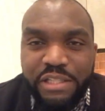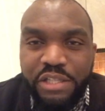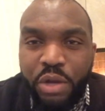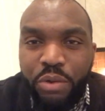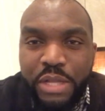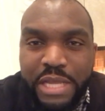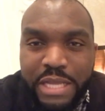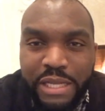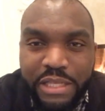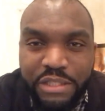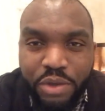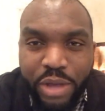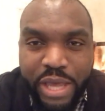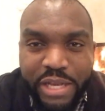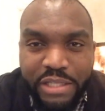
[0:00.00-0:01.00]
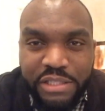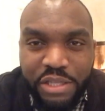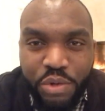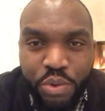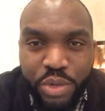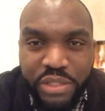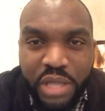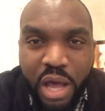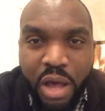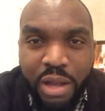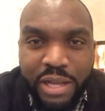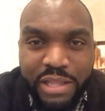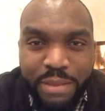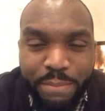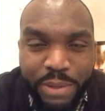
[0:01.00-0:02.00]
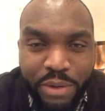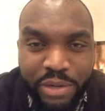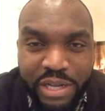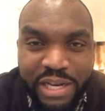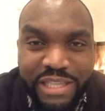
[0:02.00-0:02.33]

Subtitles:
So let's go ahead and see who is all in the building.